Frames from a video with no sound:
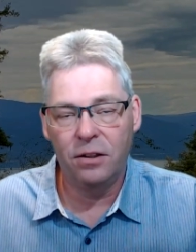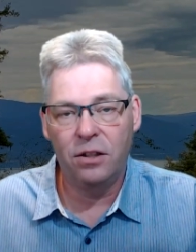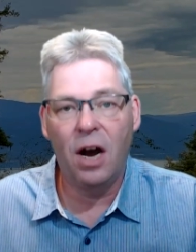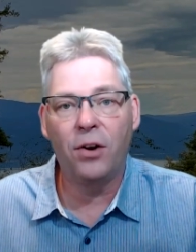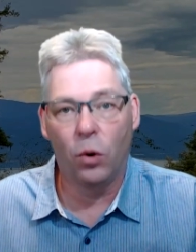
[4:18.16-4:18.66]

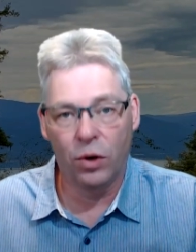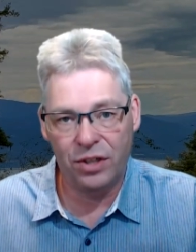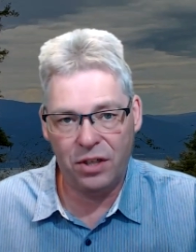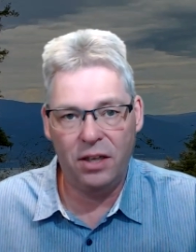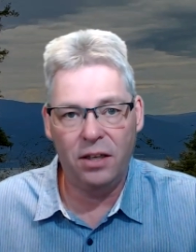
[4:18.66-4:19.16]
done or
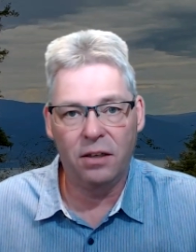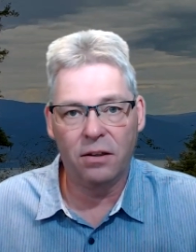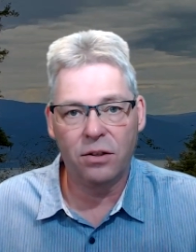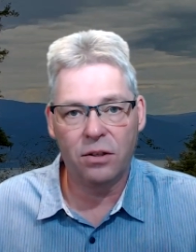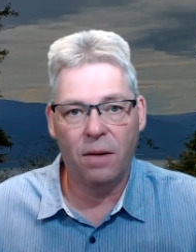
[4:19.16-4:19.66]
seen
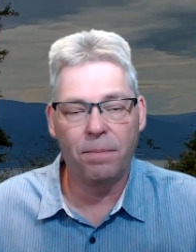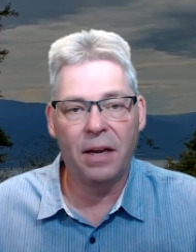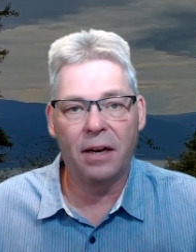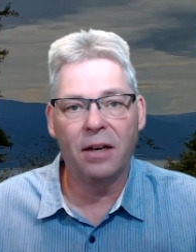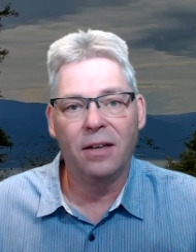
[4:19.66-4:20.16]

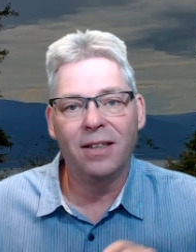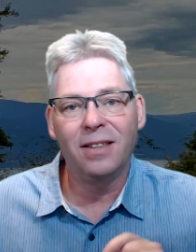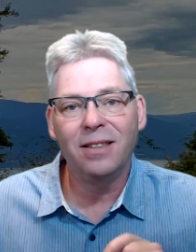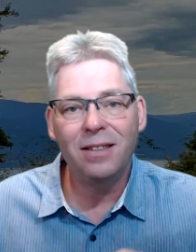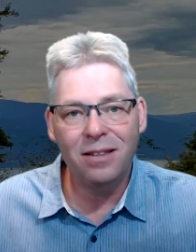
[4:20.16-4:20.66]
something
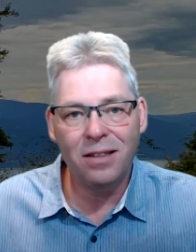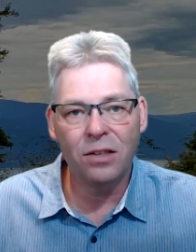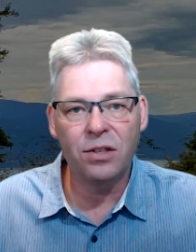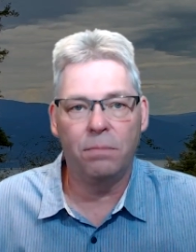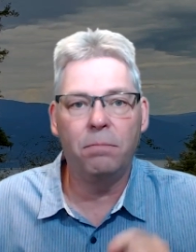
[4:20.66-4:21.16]

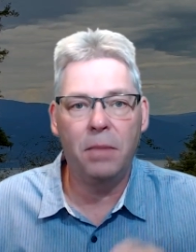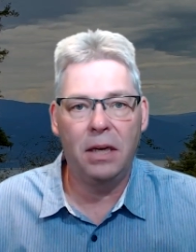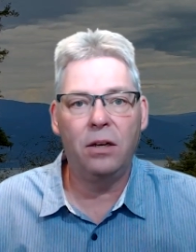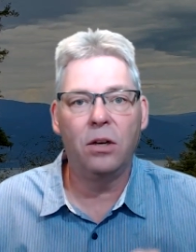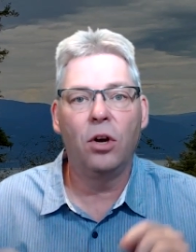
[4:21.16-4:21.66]
doesn't
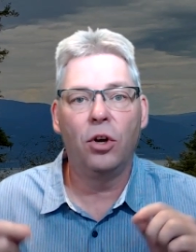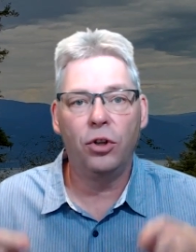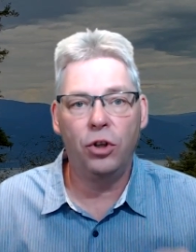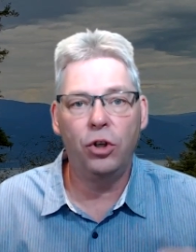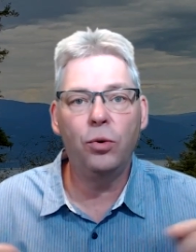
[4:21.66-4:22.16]
mean
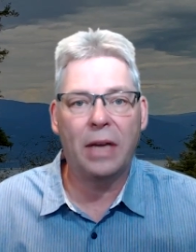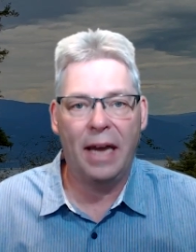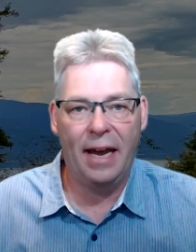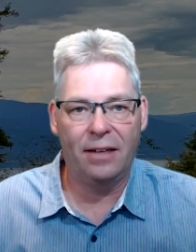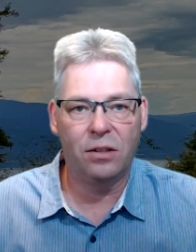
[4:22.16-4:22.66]
you
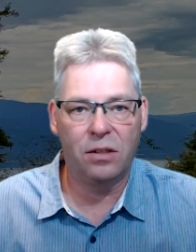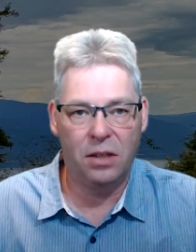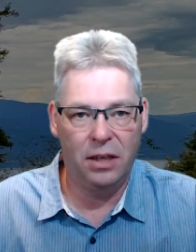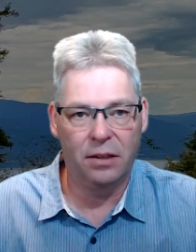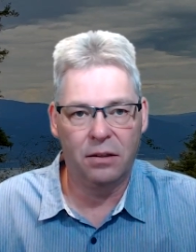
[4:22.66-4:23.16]
can't
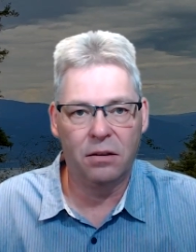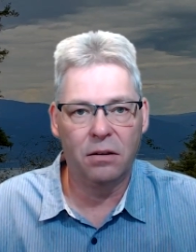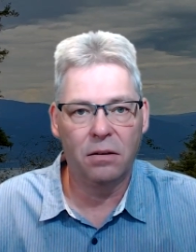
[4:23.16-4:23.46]
see it.